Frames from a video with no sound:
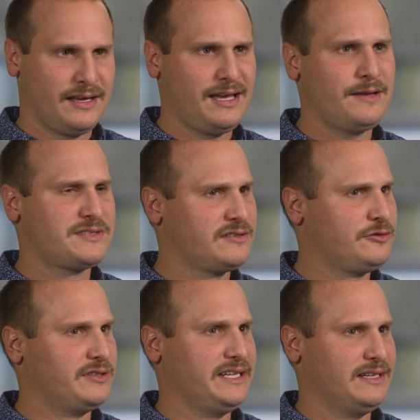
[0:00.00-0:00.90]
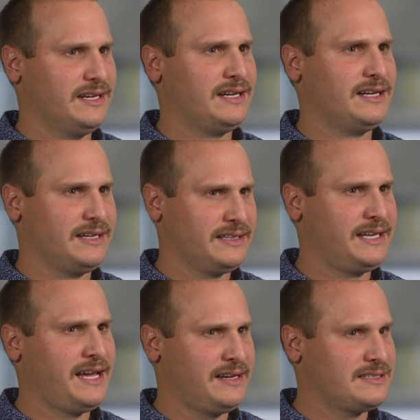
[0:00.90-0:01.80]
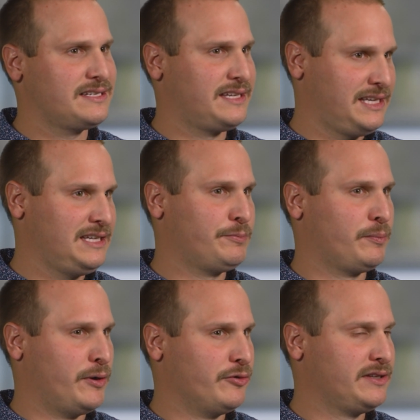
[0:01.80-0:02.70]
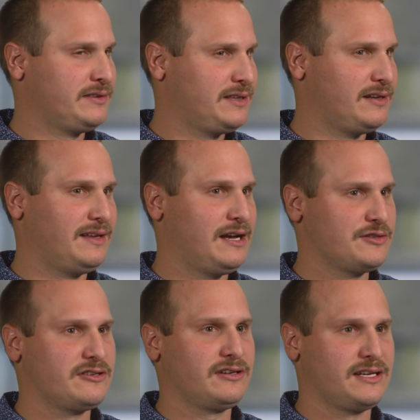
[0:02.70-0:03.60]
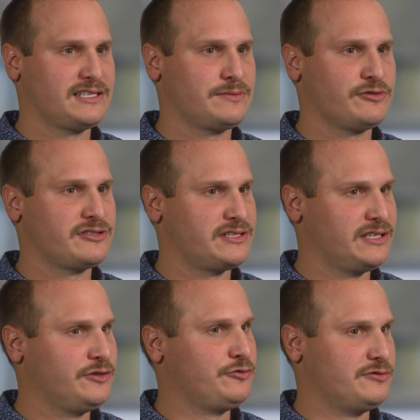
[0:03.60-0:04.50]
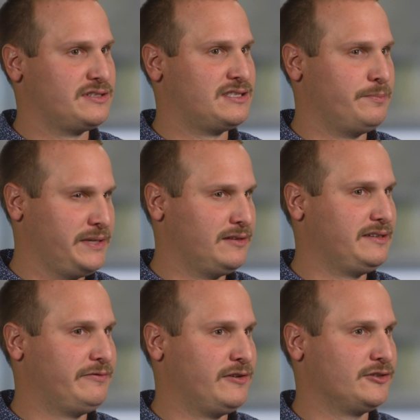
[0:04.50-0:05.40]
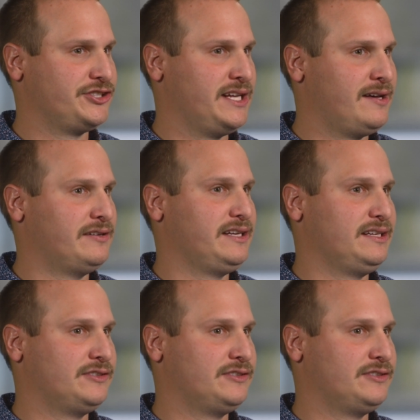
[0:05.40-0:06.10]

Absolutely. GATT is a key proponent that allows our customers to use the BLE functionality